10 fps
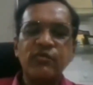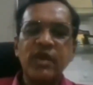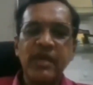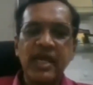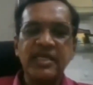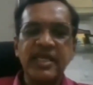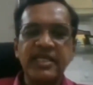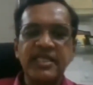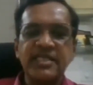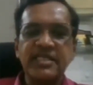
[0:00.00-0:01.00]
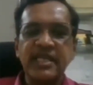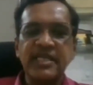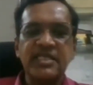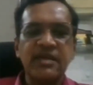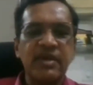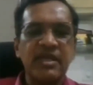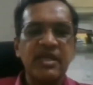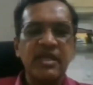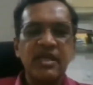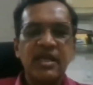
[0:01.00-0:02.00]
way back in 96,
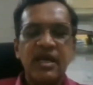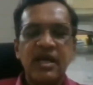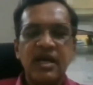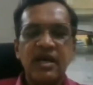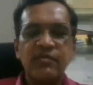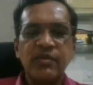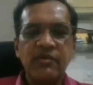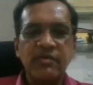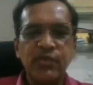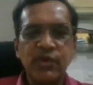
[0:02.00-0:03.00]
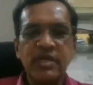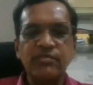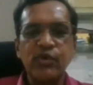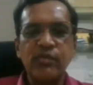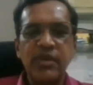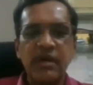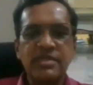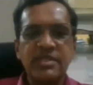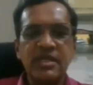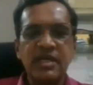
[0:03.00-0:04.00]
97, we have imported boom
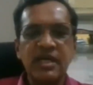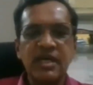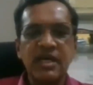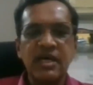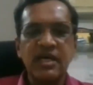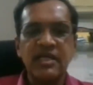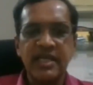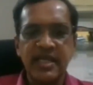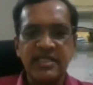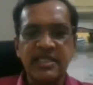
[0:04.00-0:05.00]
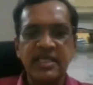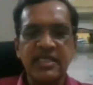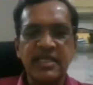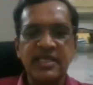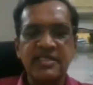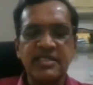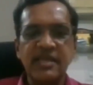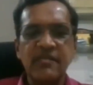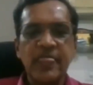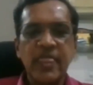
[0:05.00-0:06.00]
pumps in the country, in the
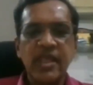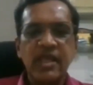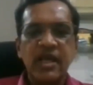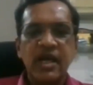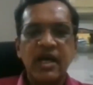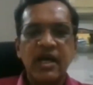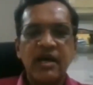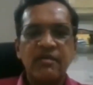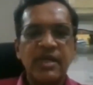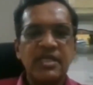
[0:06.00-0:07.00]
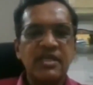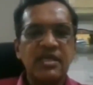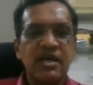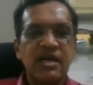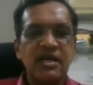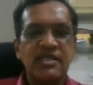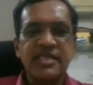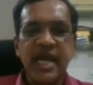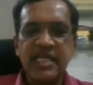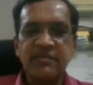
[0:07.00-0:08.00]
industry. But
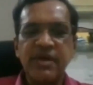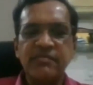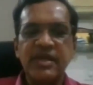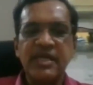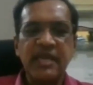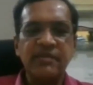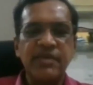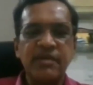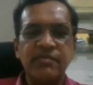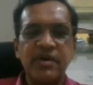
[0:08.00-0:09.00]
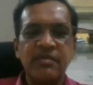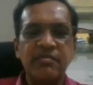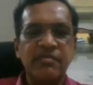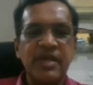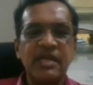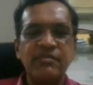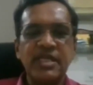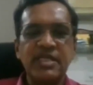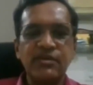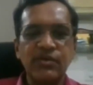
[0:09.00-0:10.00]
static pump and line pump played a
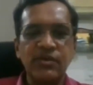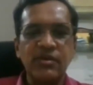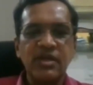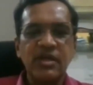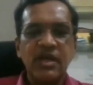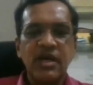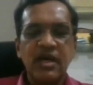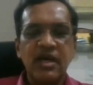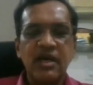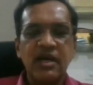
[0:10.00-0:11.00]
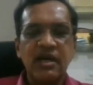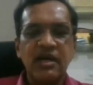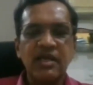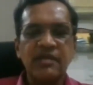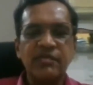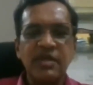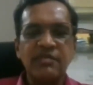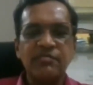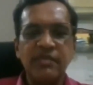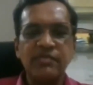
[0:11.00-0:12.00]
major role
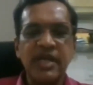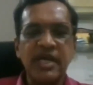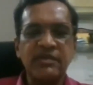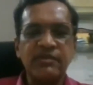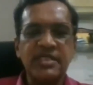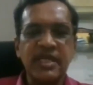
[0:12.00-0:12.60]
in pumping activities